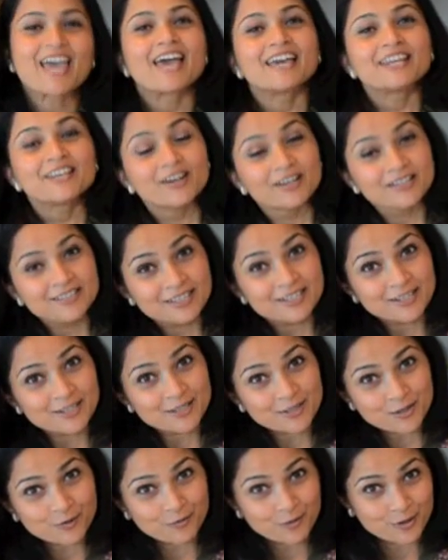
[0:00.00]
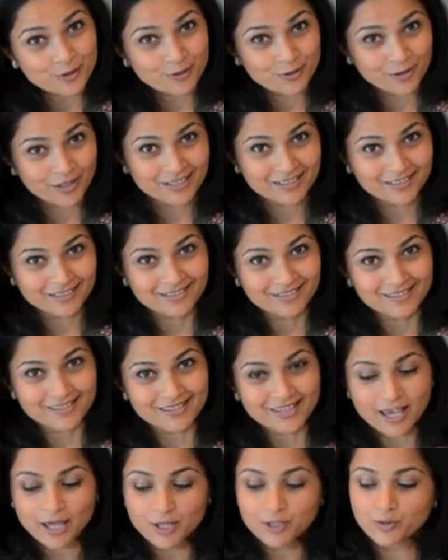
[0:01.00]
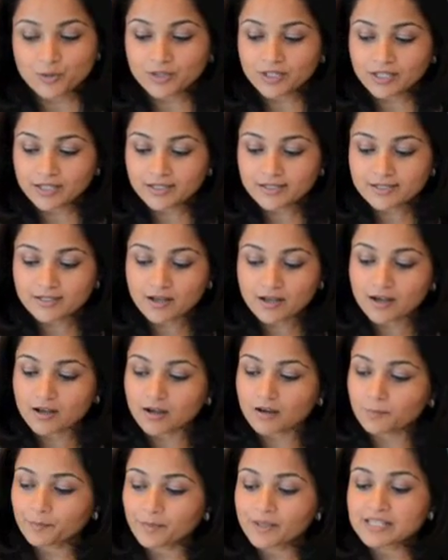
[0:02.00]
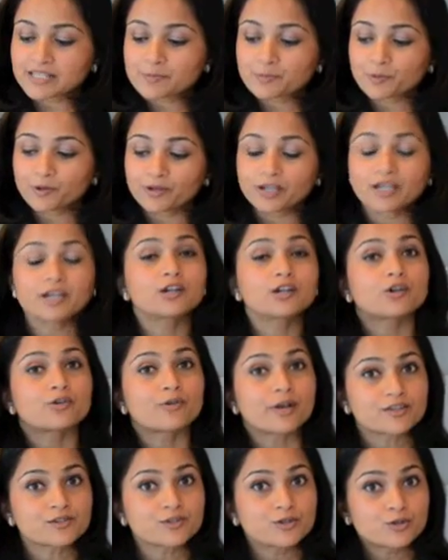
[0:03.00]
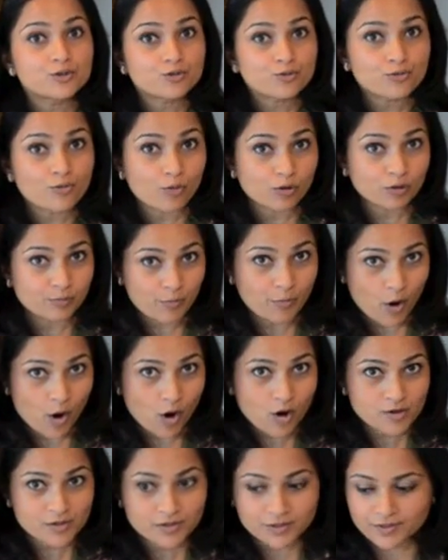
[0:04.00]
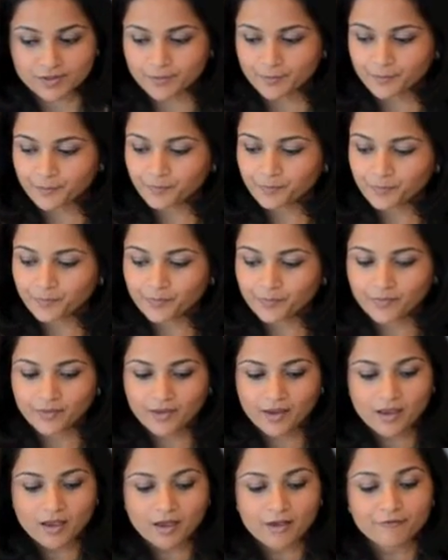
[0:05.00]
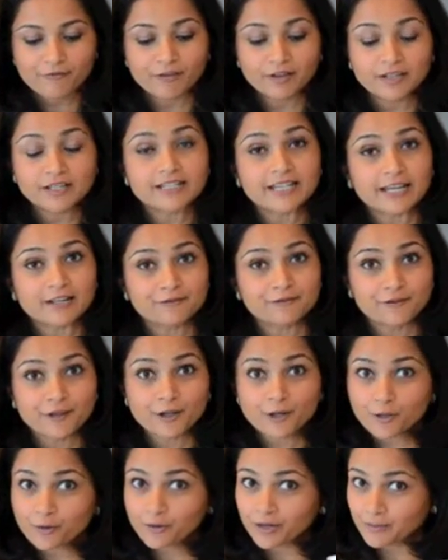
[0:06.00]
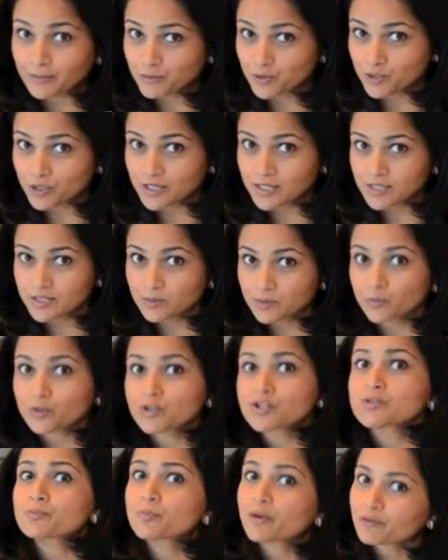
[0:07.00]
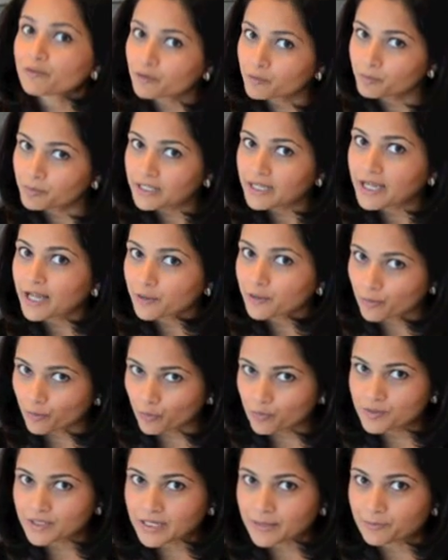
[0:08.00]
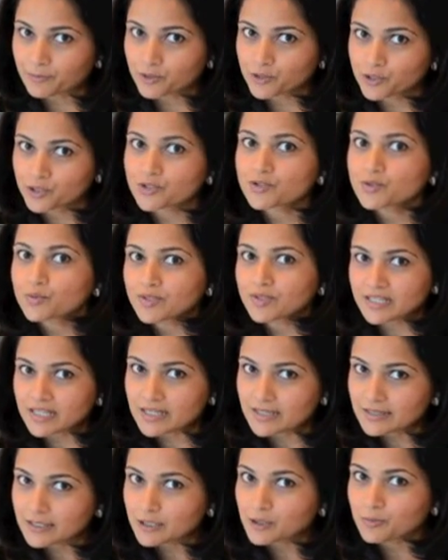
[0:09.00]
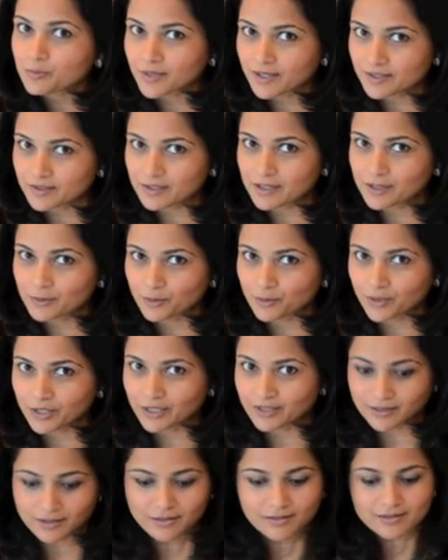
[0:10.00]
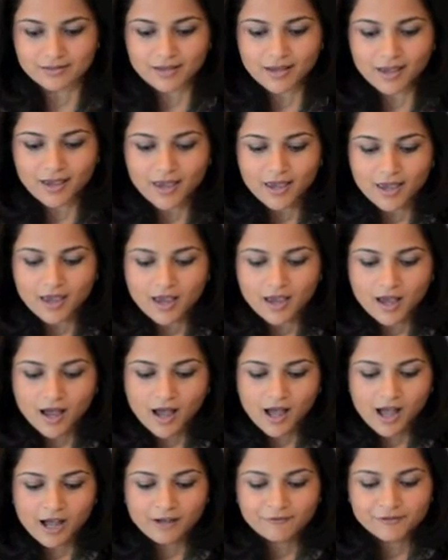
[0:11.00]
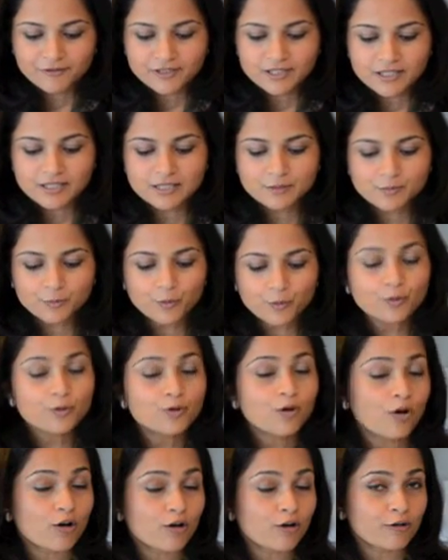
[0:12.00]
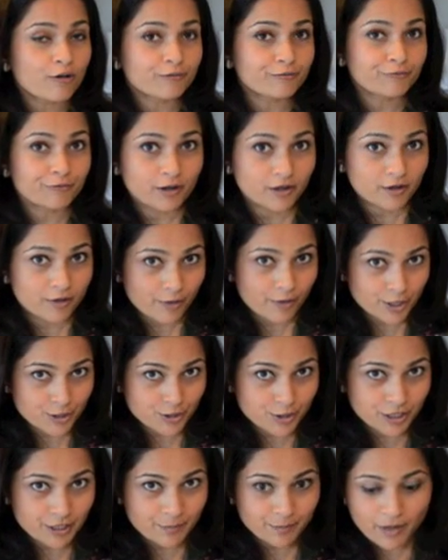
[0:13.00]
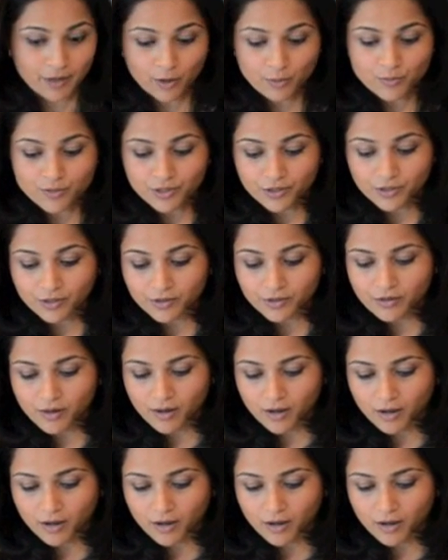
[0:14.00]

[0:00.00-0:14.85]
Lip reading: Here's the list of ingredients. You need a Pillsbury crescent roll box, Philadelphia cream cheese, which is preferably at room temperature so it's easy to mix the ingredients, half a teaspoon of red chili powder,